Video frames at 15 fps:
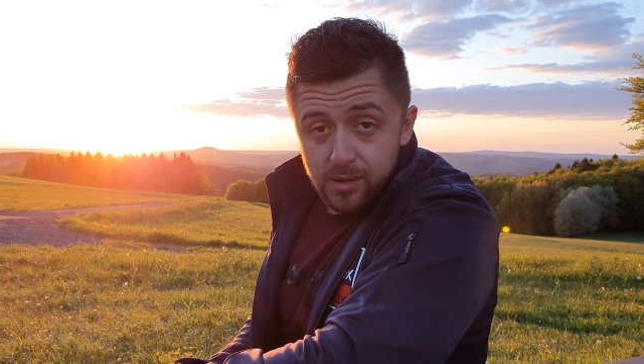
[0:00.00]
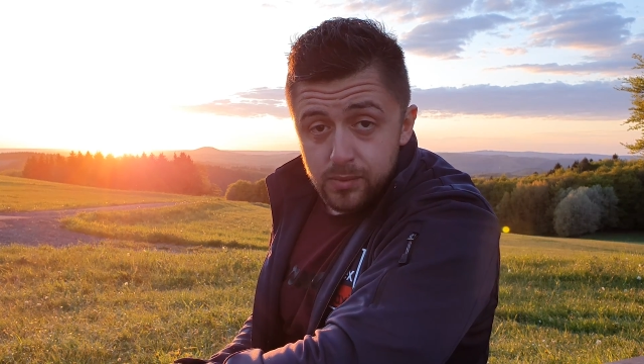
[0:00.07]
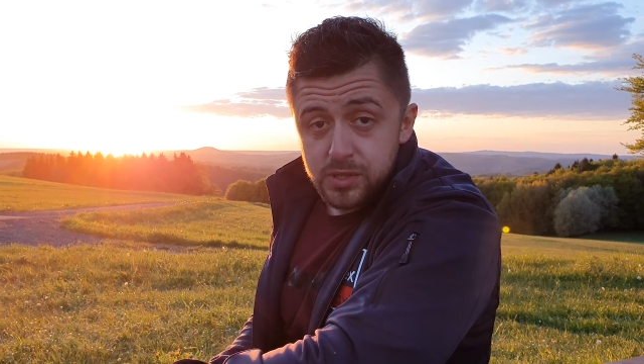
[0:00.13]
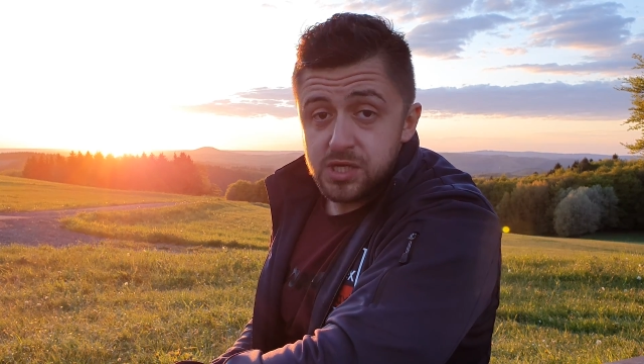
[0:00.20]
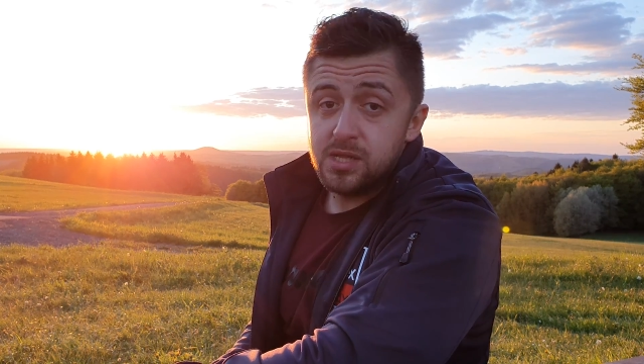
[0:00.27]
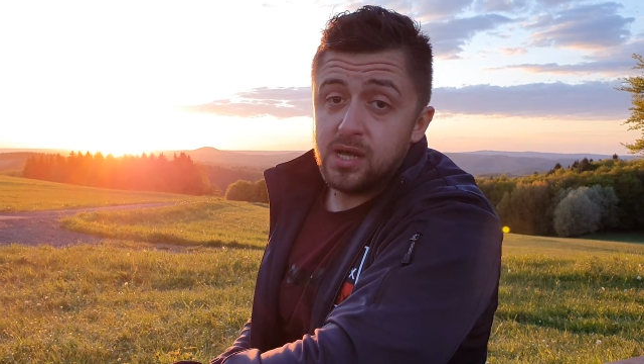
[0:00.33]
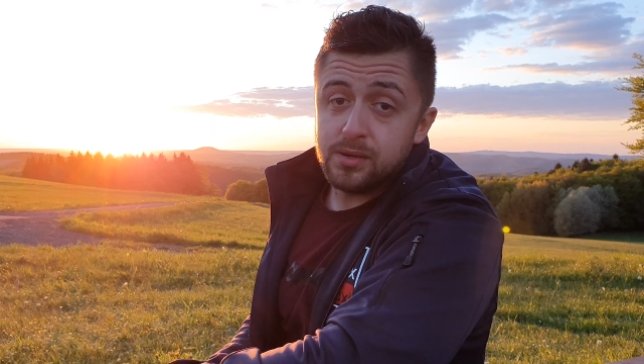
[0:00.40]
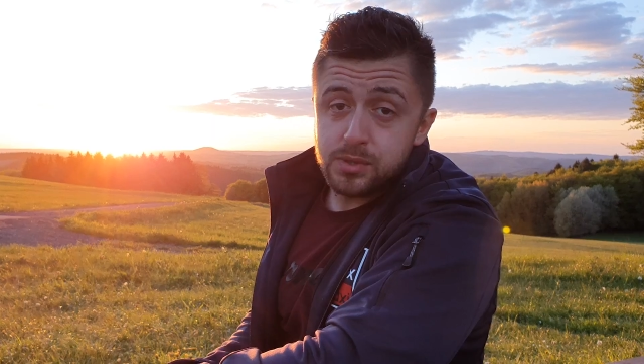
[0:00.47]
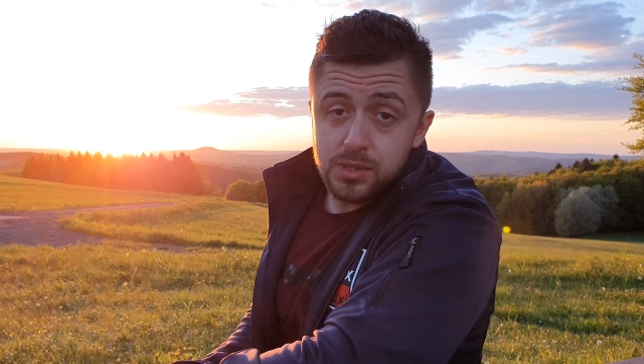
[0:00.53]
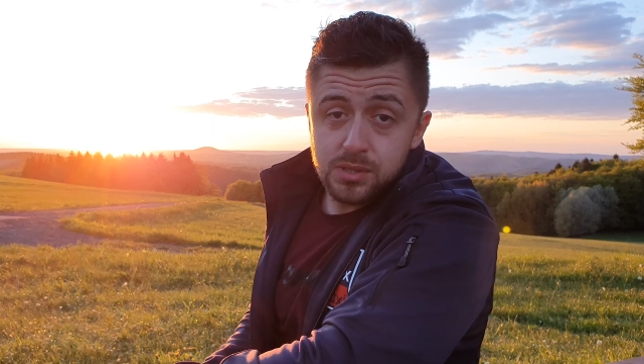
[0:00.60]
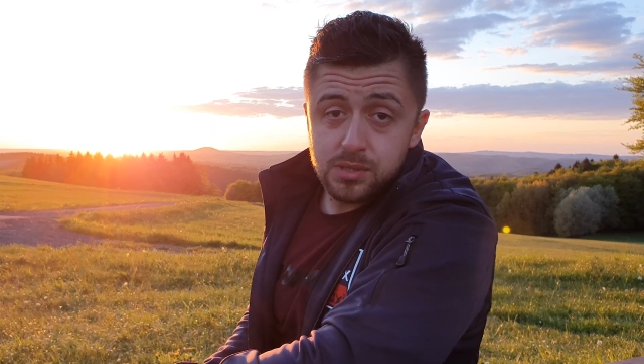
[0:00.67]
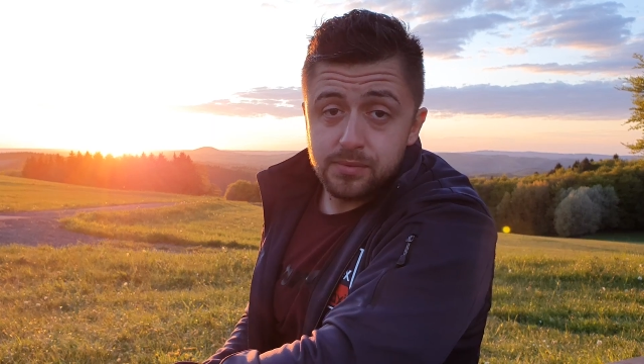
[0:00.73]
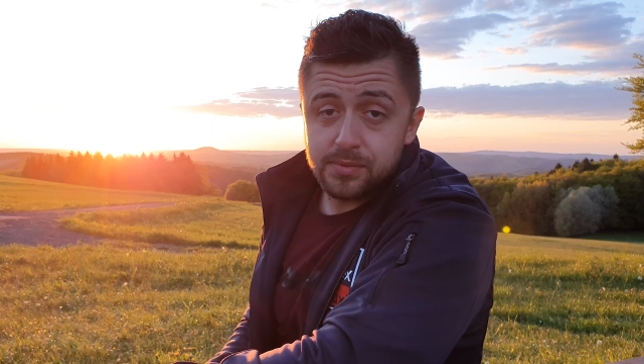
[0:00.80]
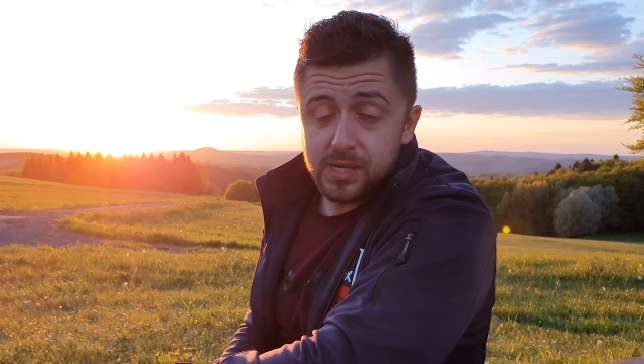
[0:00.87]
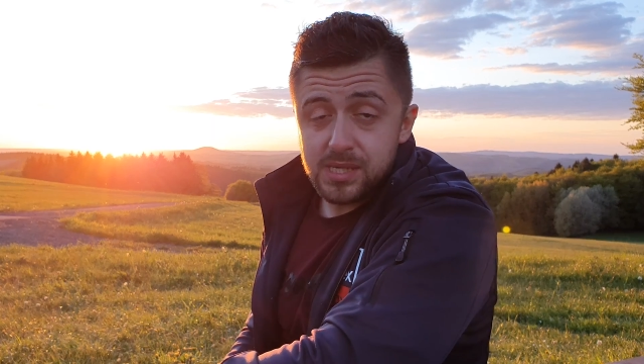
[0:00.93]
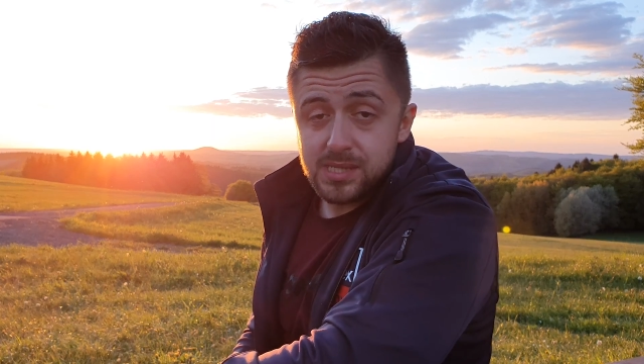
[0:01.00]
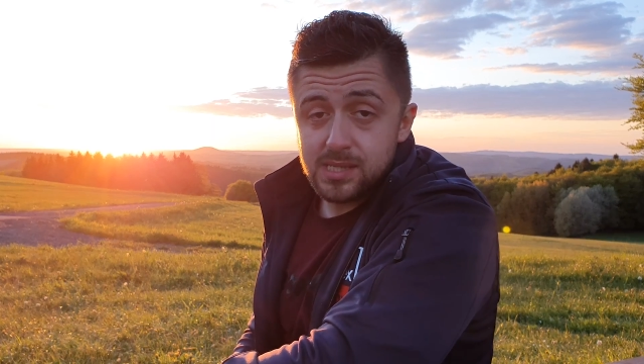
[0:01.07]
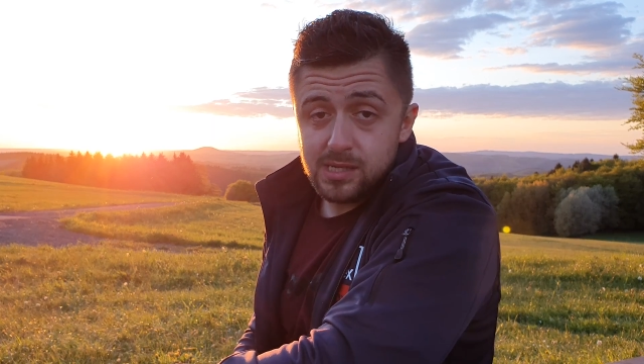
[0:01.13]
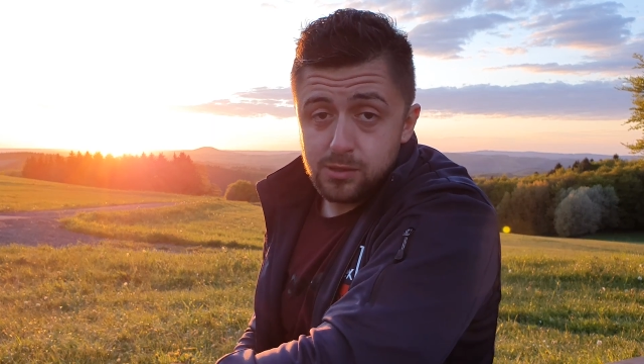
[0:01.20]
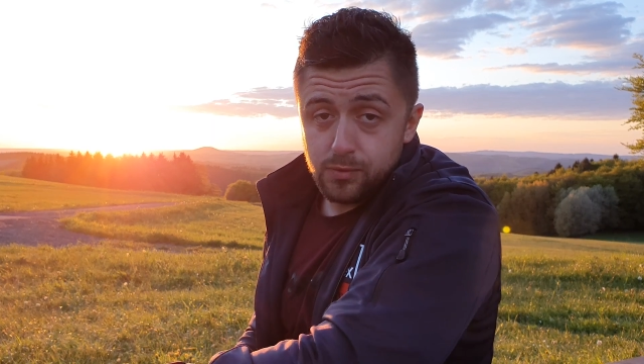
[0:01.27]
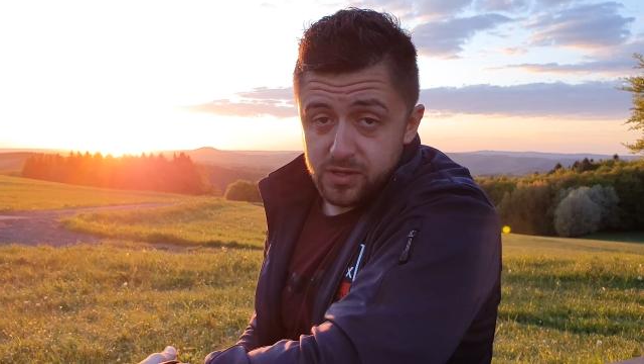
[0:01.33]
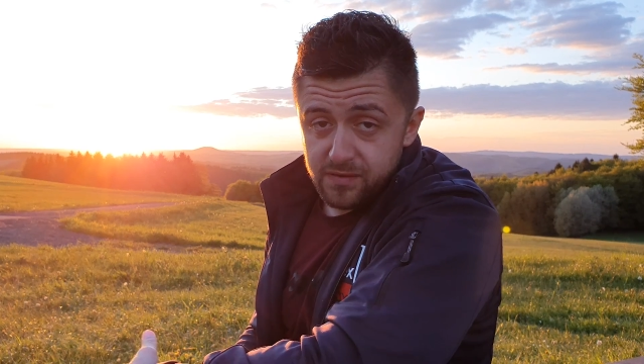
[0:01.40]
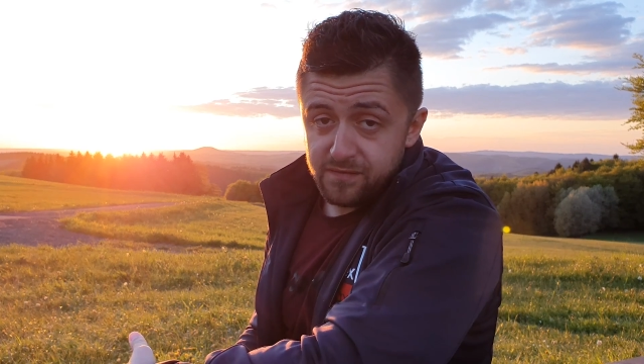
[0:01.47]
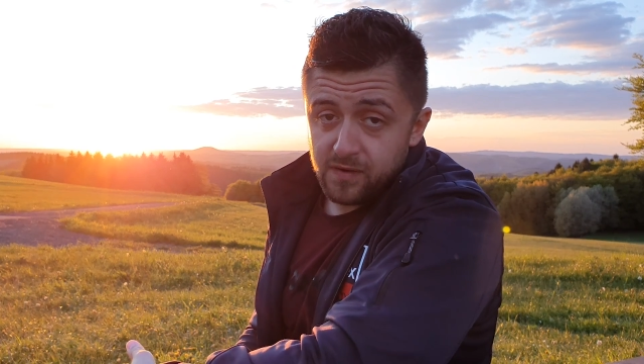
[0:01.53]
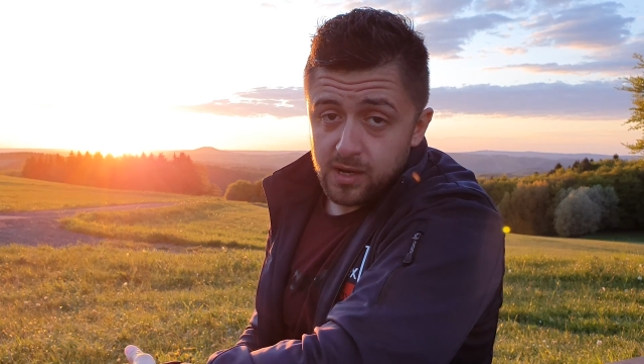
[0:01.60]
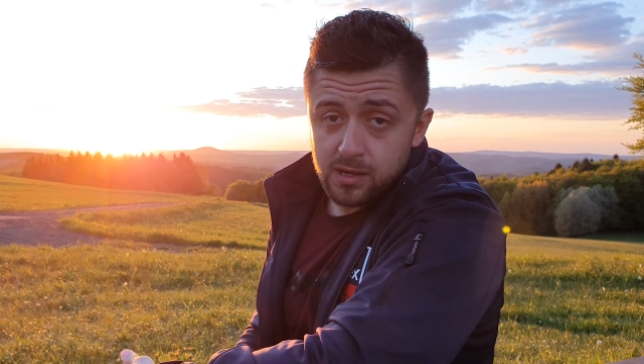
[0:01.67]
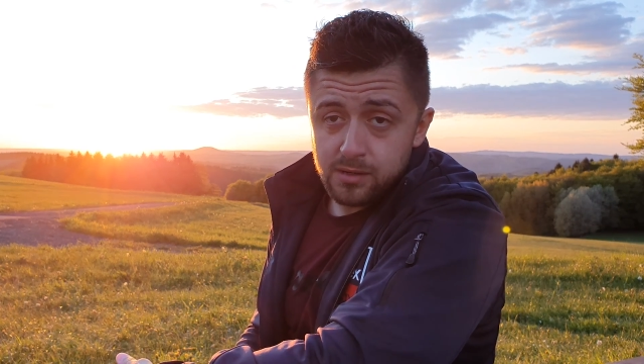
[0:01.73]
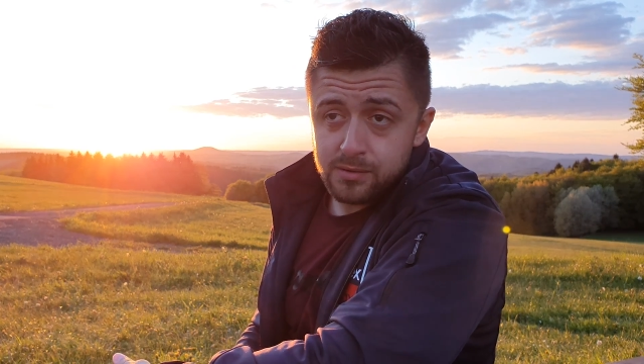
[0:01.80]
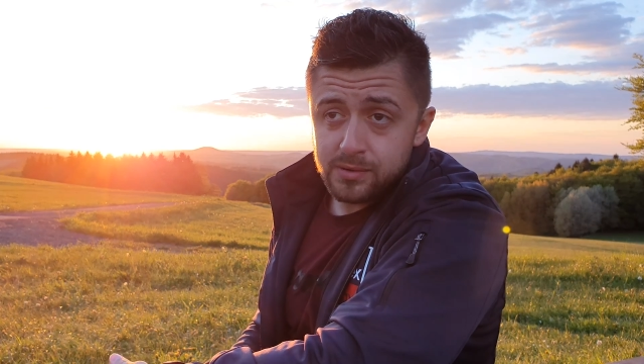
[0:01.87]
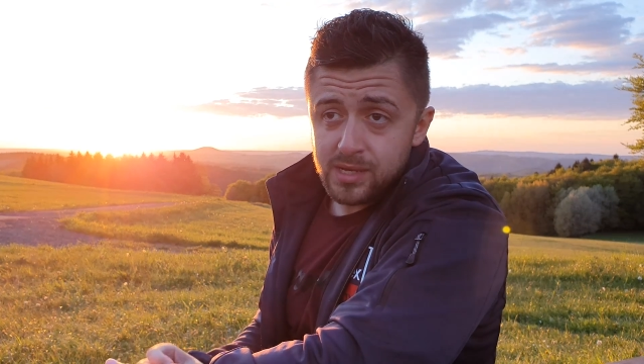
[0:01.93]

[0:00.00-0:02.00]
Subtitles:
which allows you to race in the 24-hour